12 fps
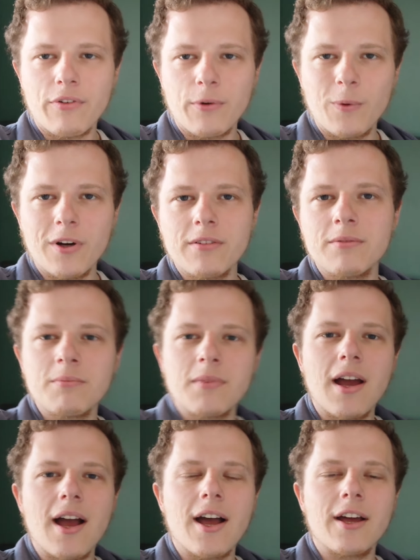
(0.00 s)
Hello
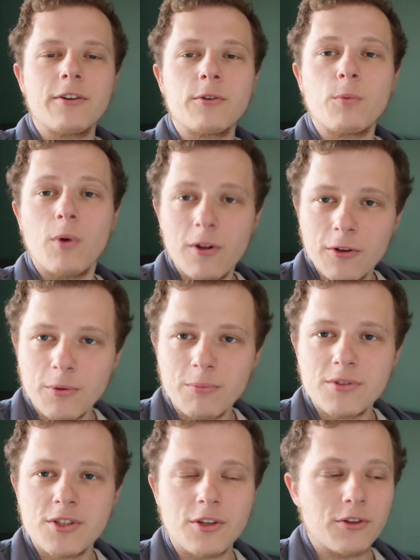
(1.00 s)
everyone, and
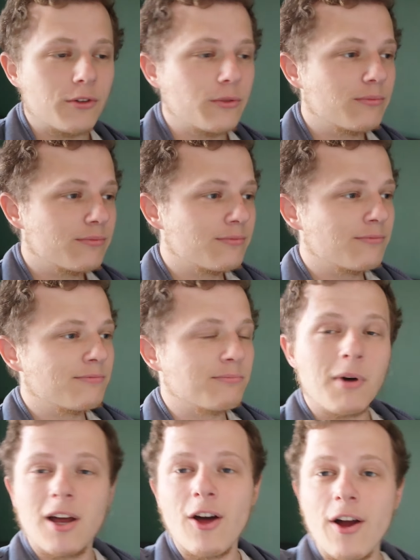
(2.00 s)
welcome to
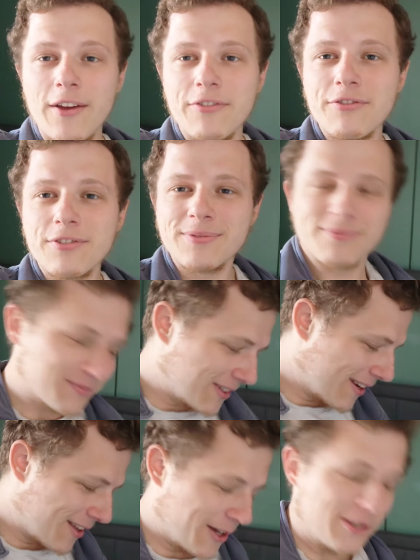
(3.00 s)
my
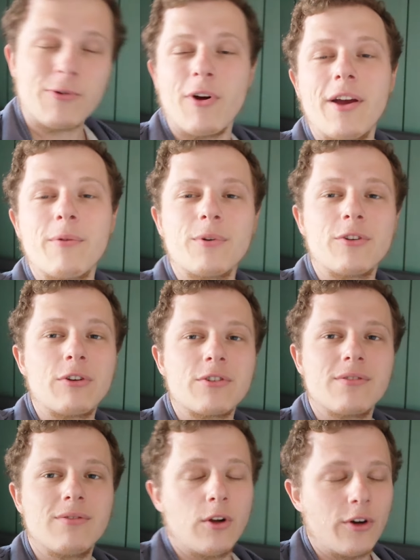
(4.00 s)
life. That's right,
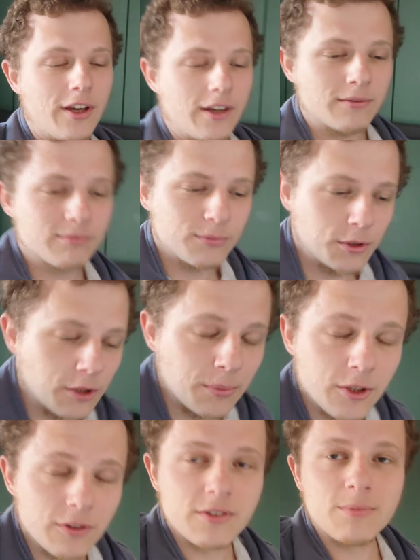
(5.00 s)
we're doing some vlogging.
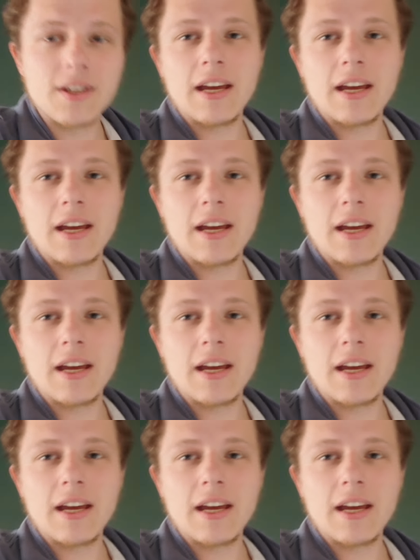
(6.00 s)
We're going to be